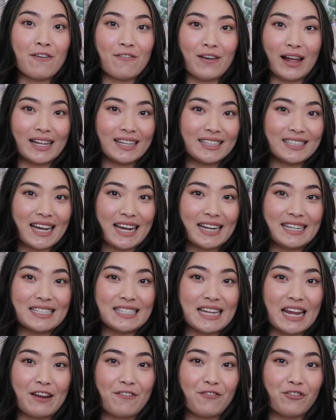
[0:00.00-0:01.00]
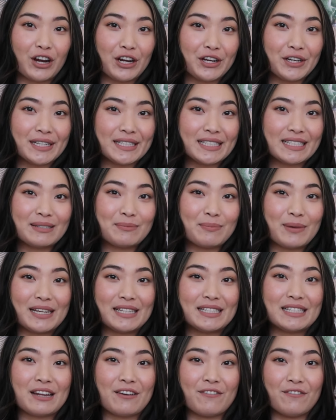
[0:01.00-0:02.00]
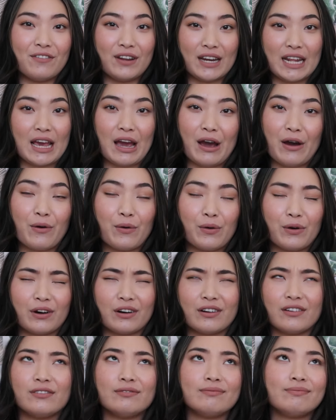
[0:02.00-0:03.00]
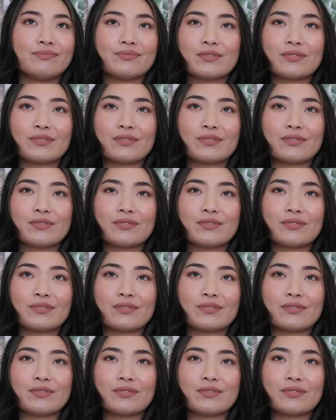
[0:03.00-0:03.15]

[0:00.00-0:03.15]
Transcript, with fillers: Valentine's Day fragrance mist video, or